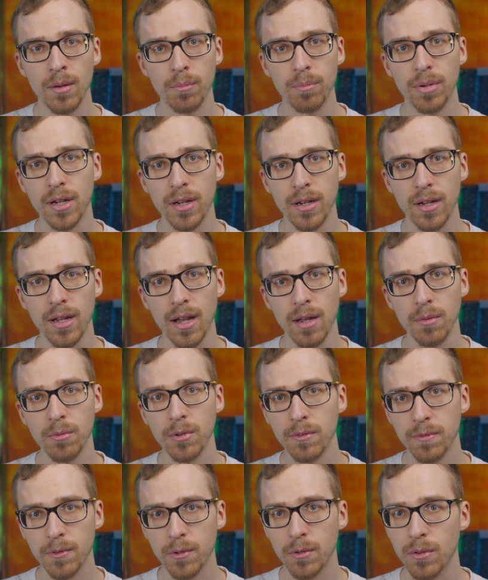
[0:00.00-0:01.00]
But I
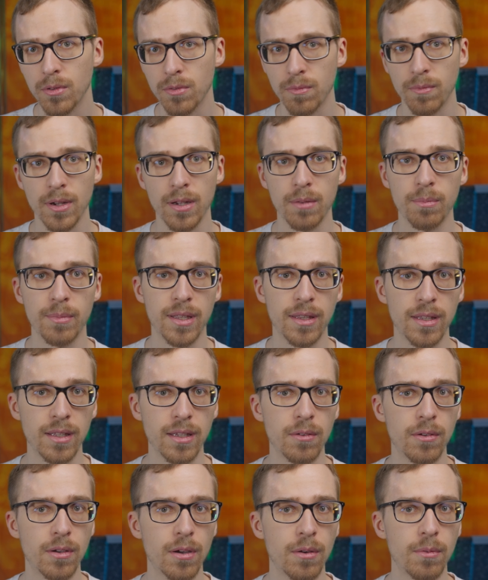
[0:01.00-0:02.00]
would of course recommend that
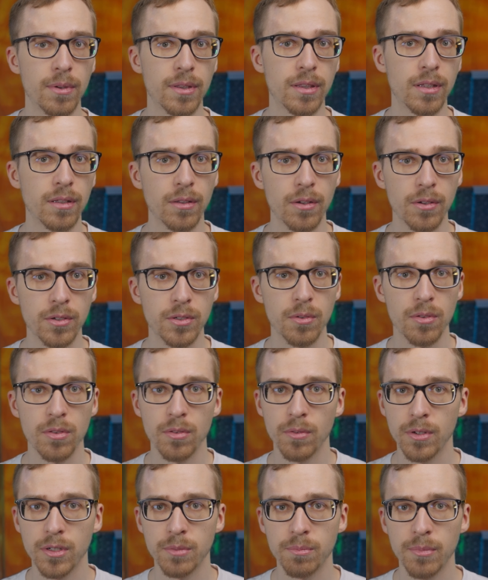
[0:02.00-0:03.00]
you go with the larger
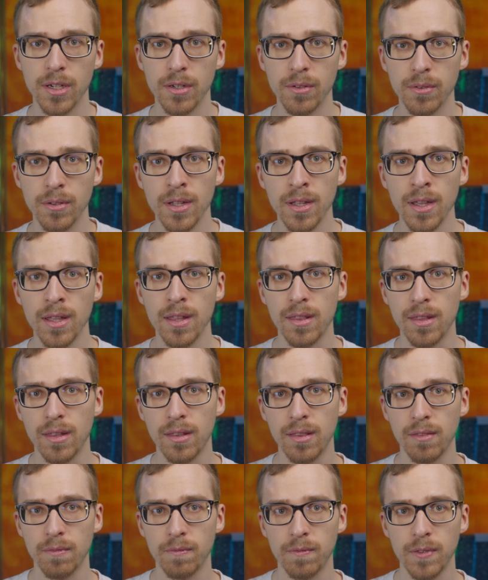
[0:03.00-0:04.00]
storage model,
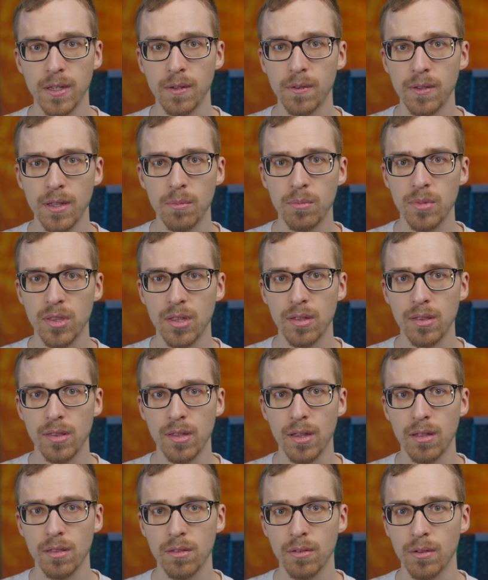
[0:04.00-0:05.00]
since video games these
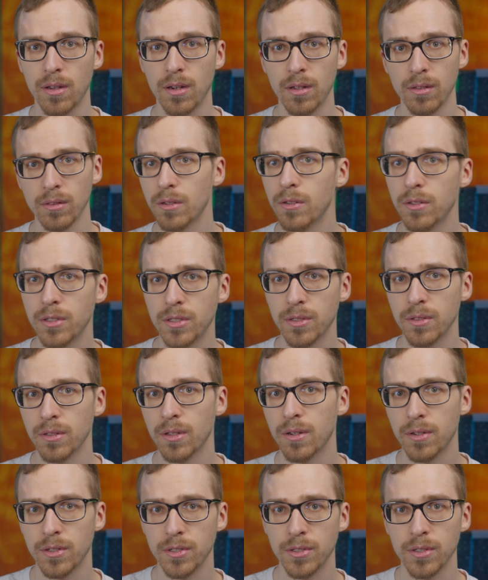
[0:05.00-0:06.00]
days are getting larger and
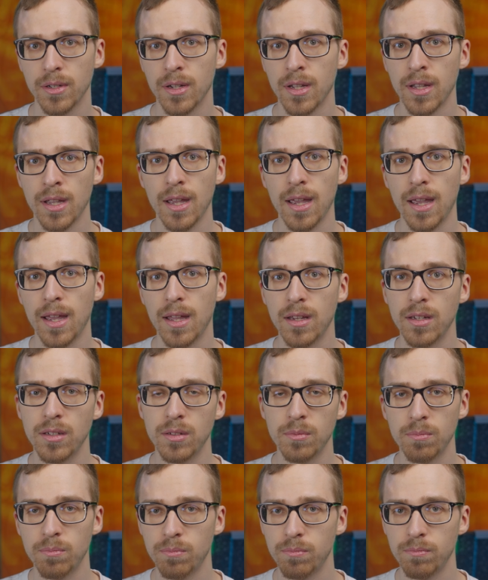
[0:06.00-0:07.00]
larger,
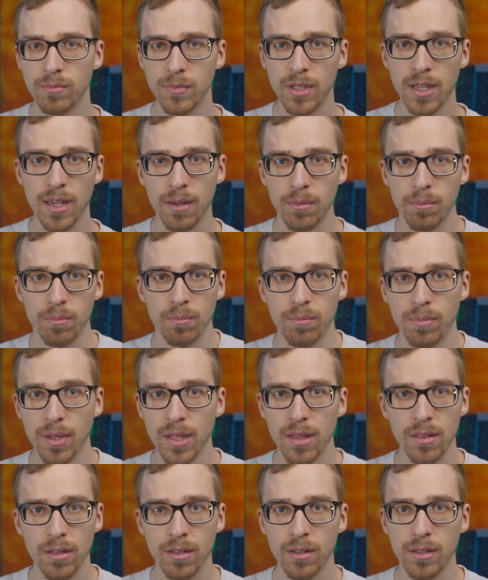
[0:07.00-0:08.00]
and yeah,
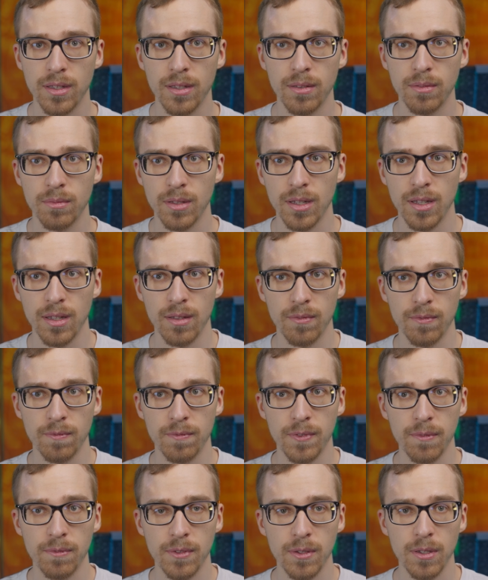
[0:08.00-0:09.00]
basically
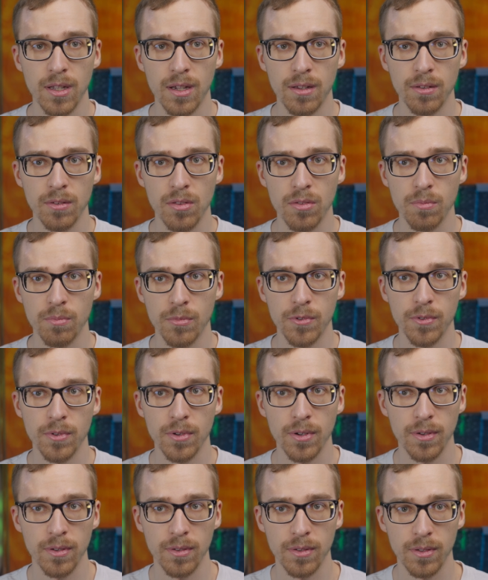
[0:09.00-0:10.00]
$50
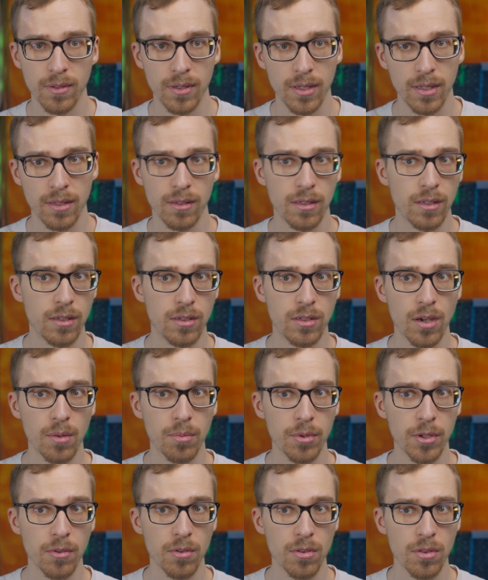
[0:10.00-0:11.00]
more, you
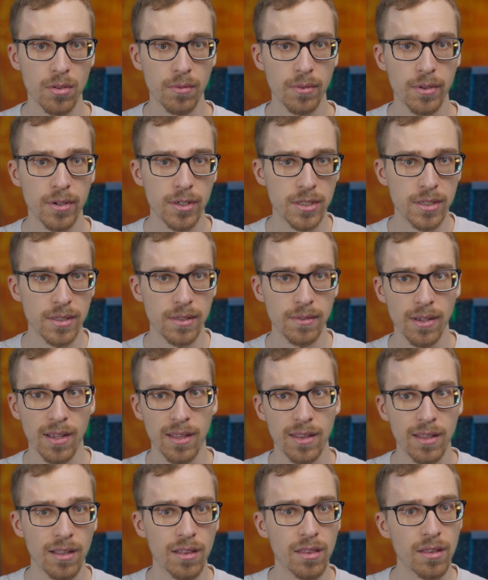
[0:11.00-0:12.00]
double your storage.
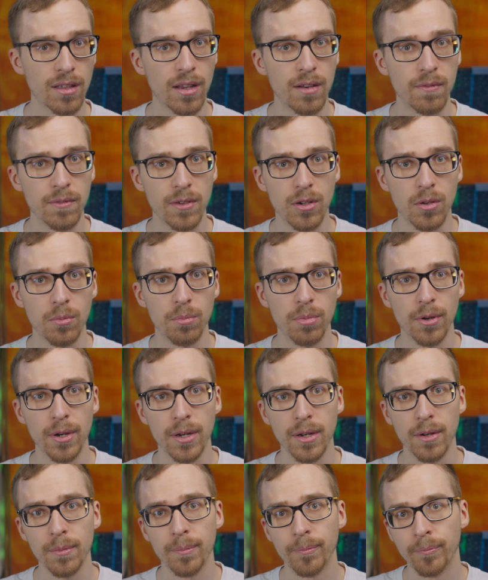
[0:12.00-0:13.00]
I think it's kind of a
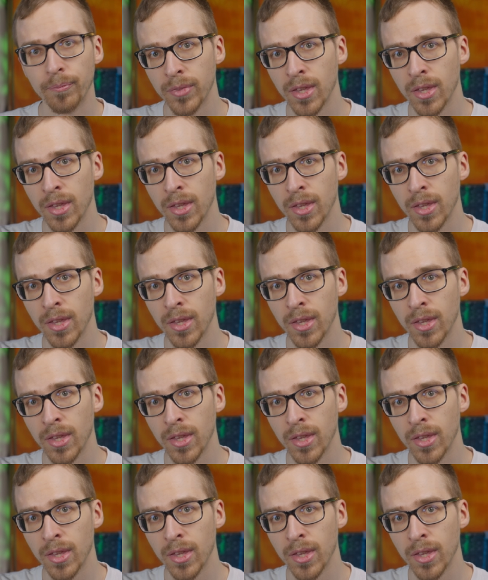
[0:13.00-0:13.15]
no-brainer.